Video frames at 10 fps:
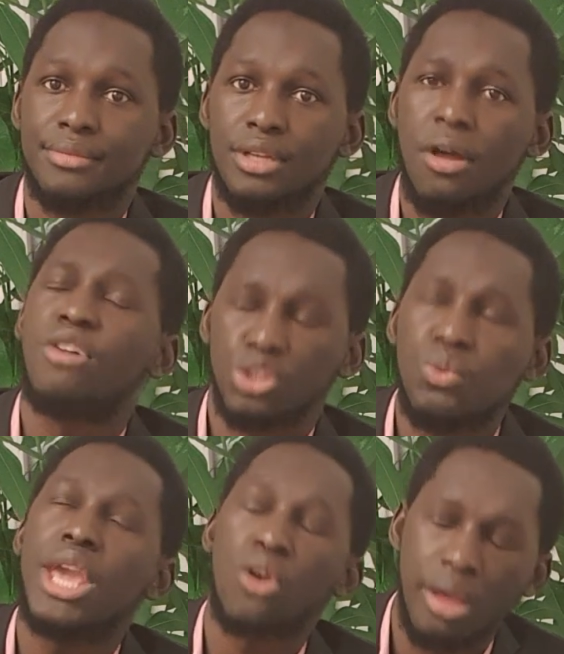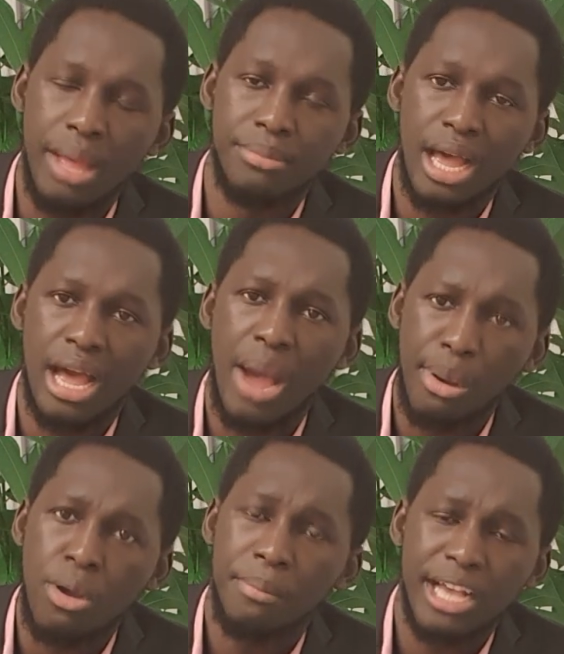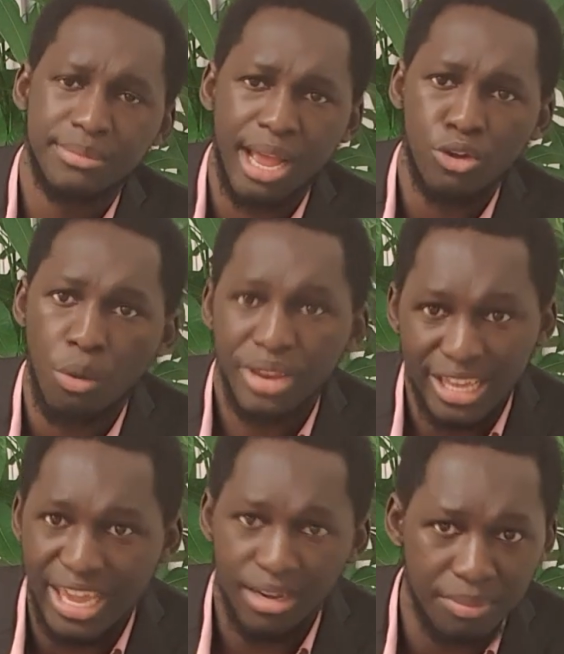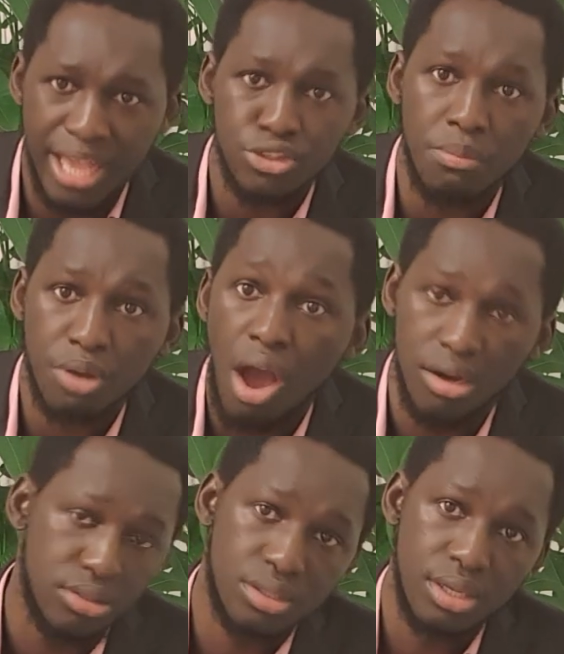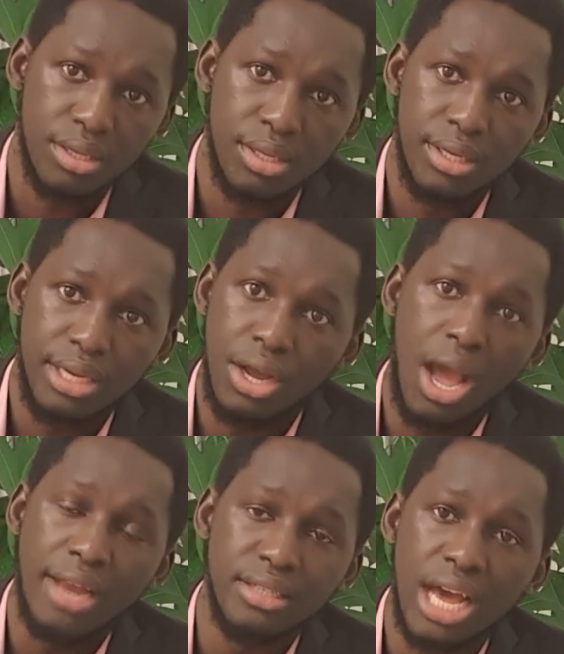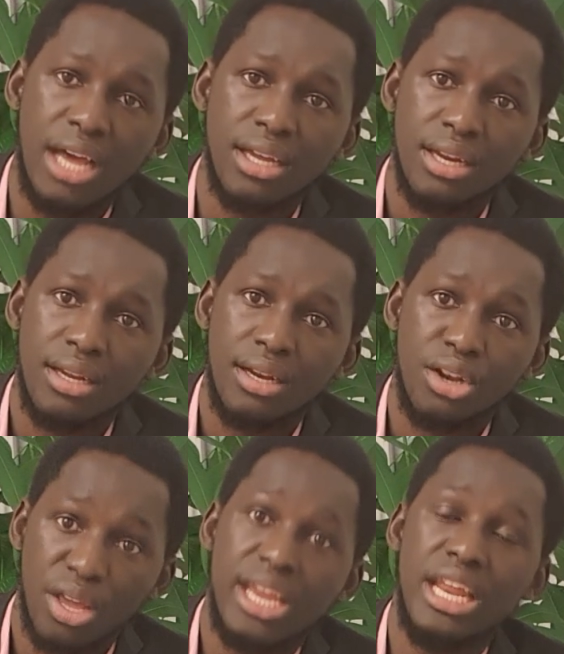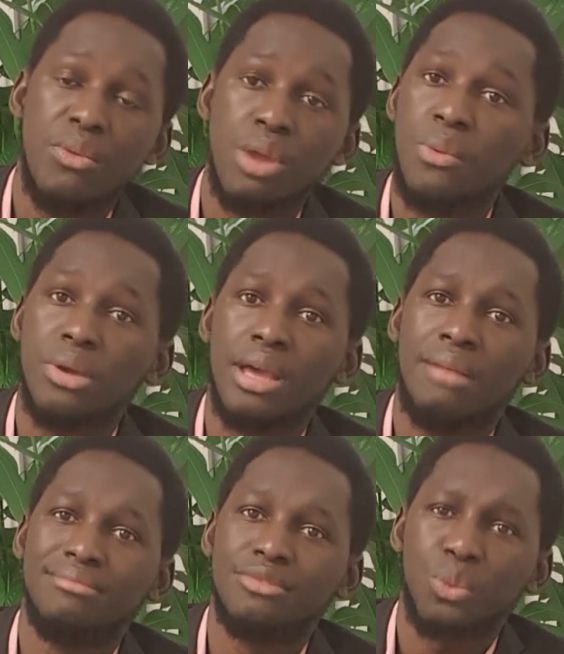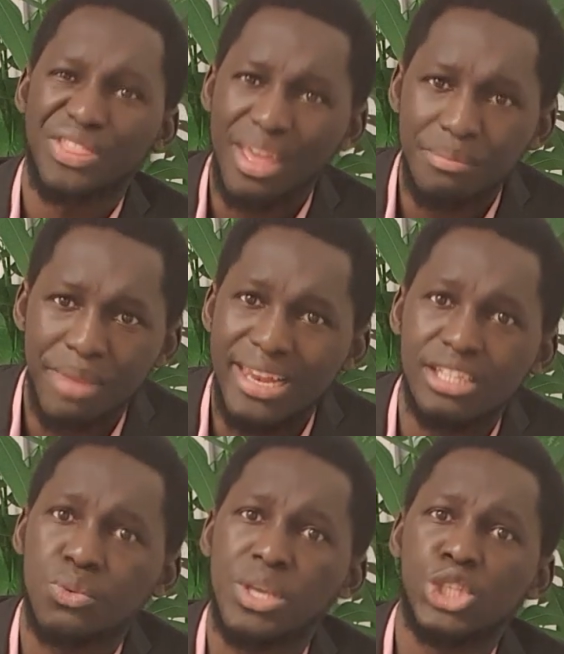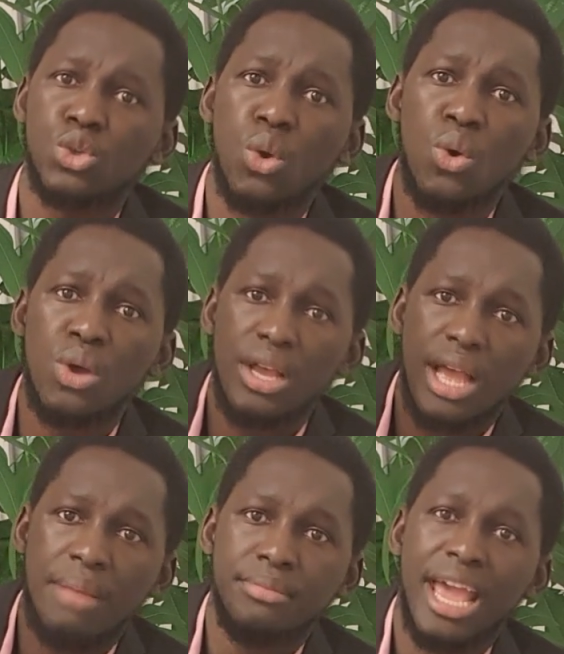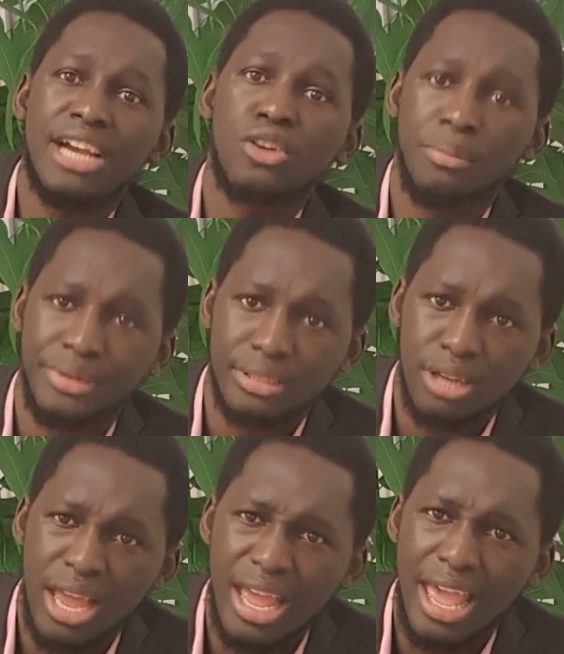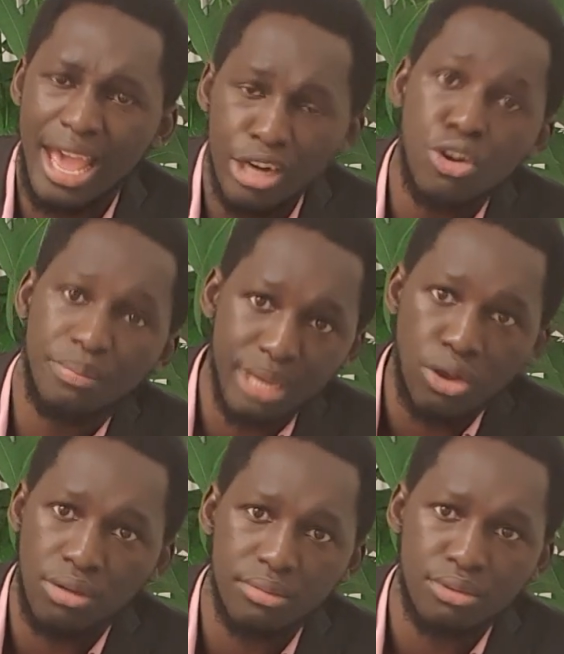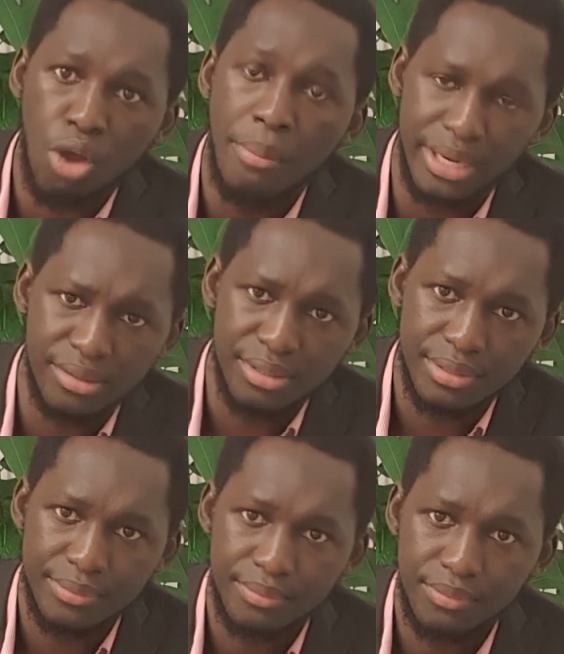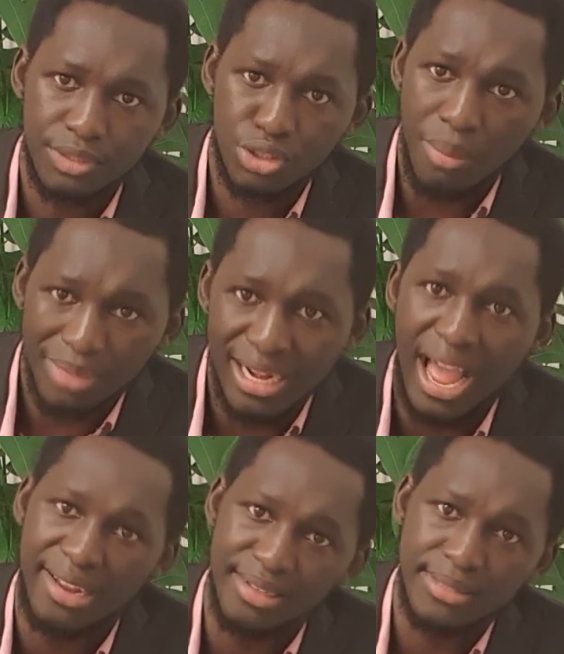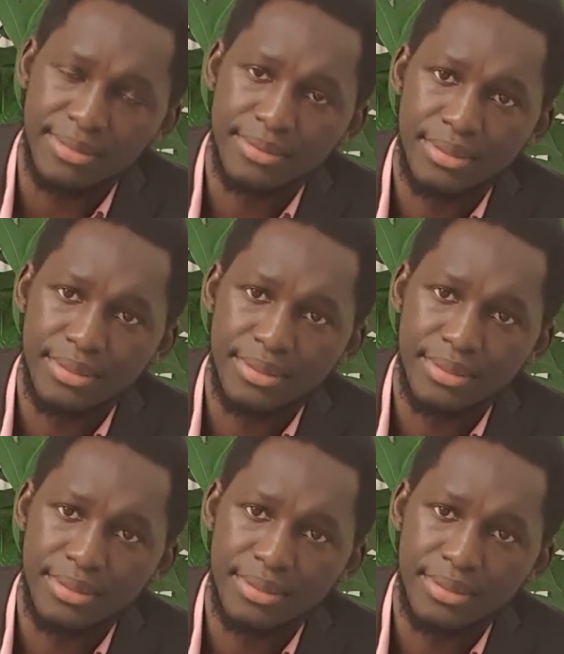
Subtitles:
of course, our compassman communicate, make some calls, and luckily within minutes we saw a helicopter coming, something like this.